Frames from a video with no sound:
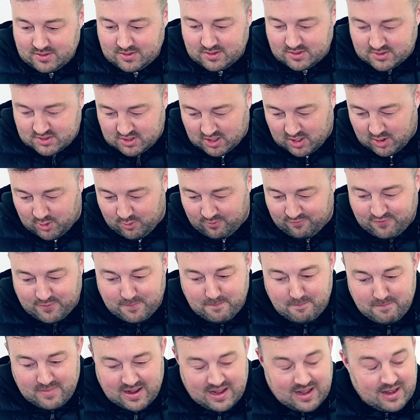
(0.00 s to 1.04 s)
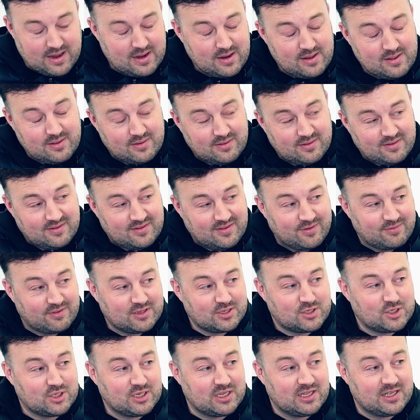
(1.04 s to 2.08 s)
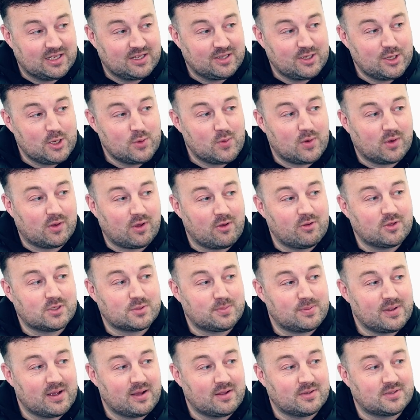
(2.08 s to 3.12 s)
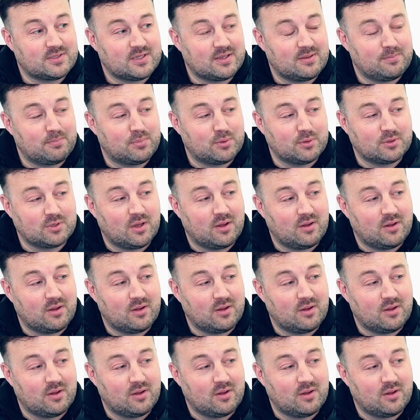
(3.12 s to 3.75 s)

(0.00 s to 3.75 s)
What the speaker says: So from May of this year, you are going to be able to put